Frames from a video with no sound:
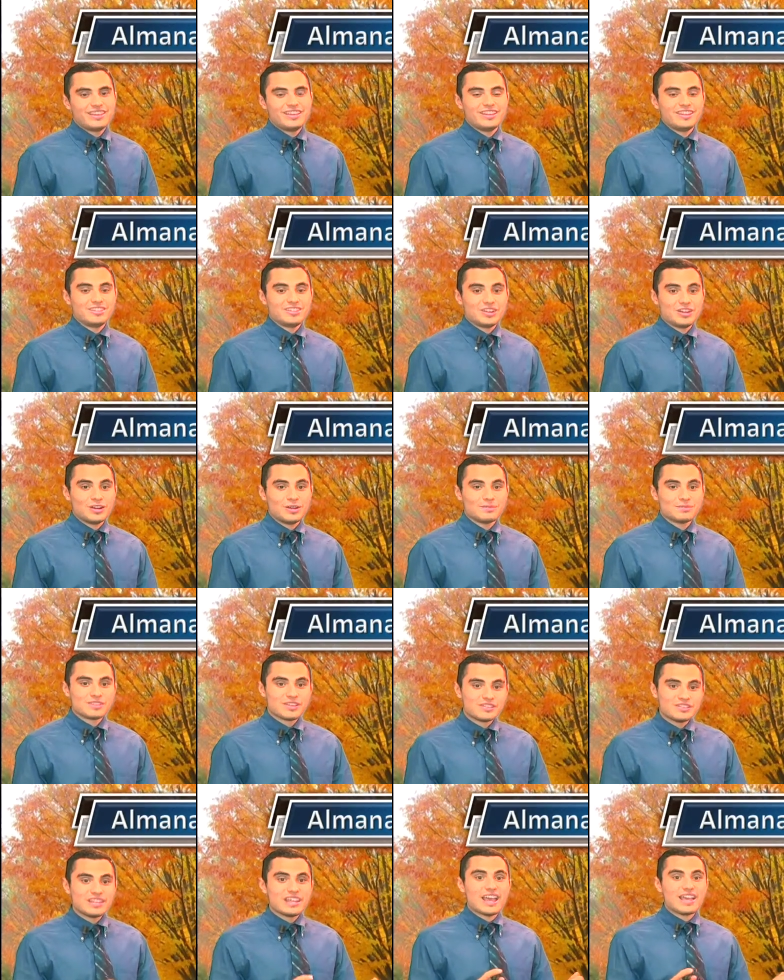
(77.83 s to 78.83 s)
in terms
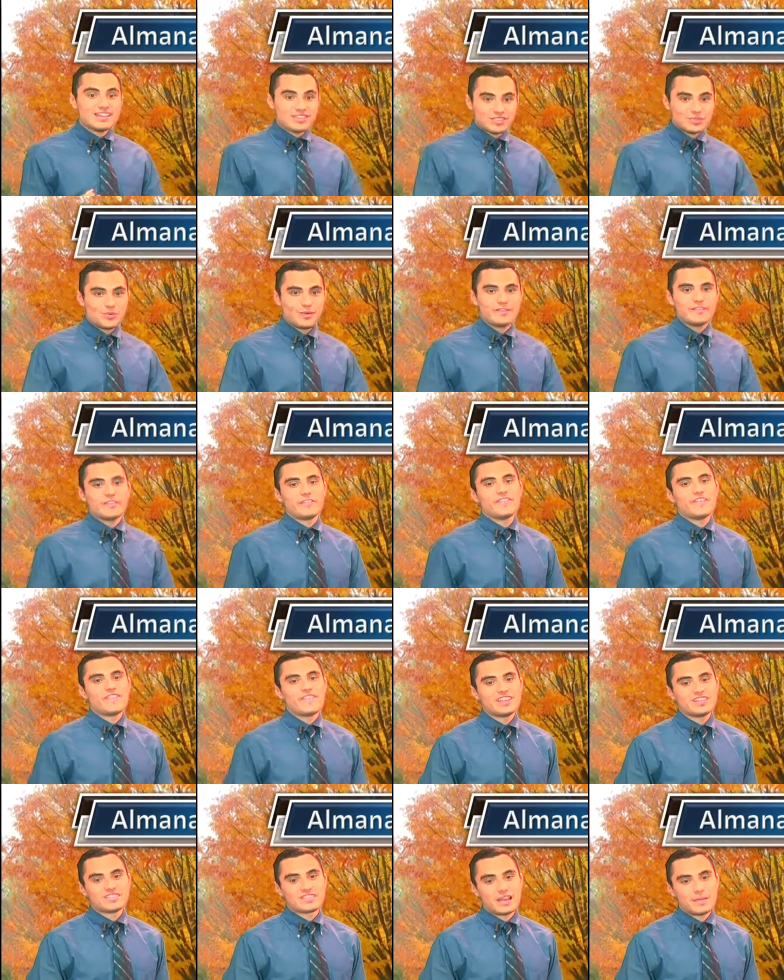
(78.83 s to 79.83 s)
of nice weather for
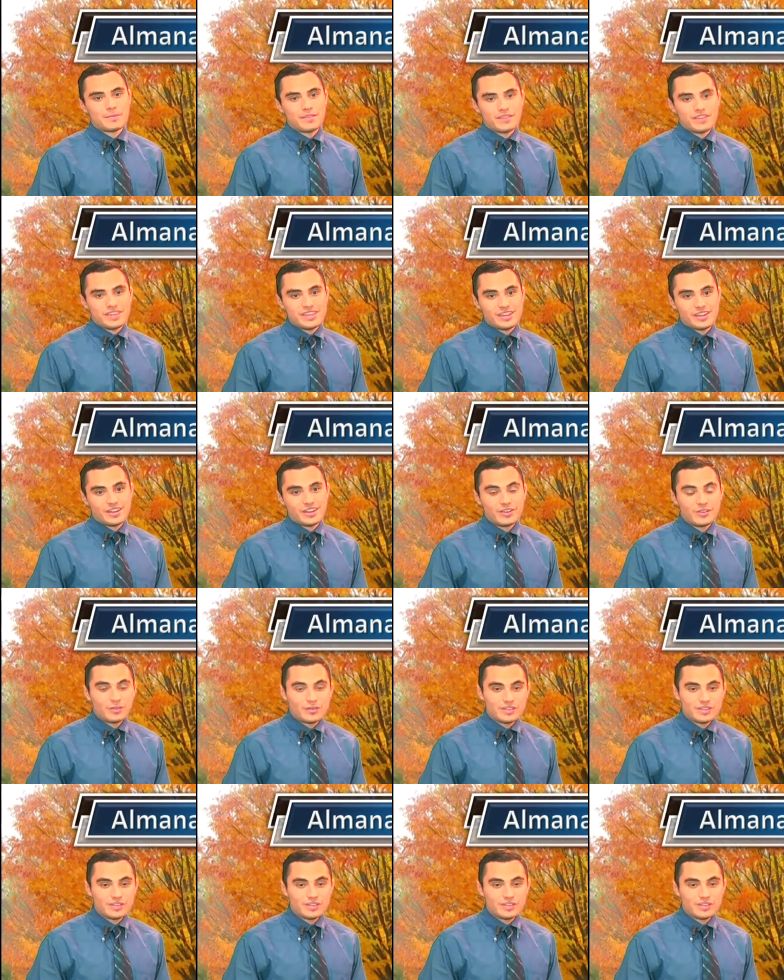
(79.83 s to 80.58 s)
this time of the year.